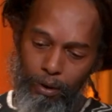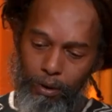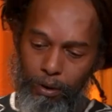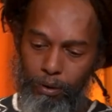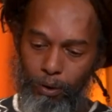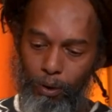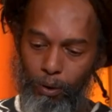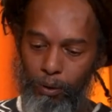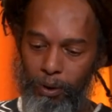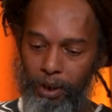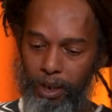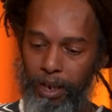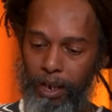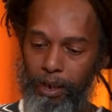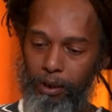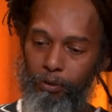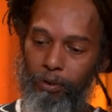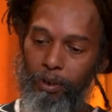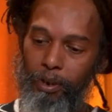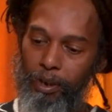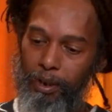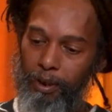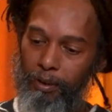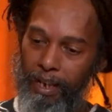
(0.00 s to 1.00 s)
No, he
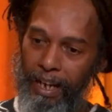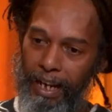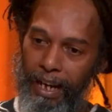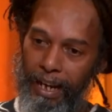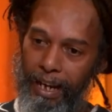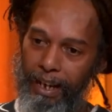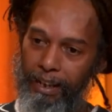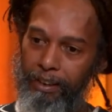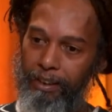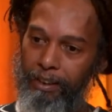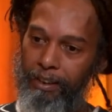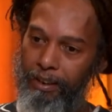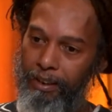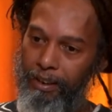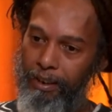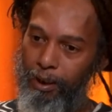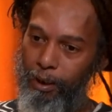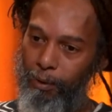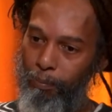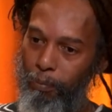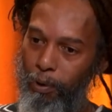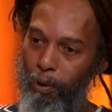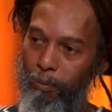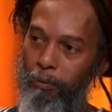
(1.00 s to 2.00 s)
actually had
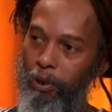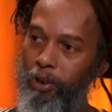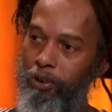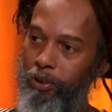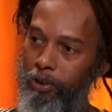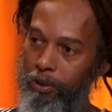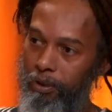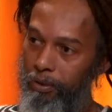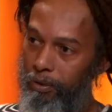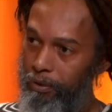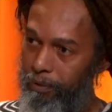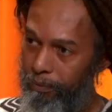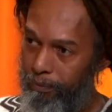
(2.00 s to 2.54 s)
the permission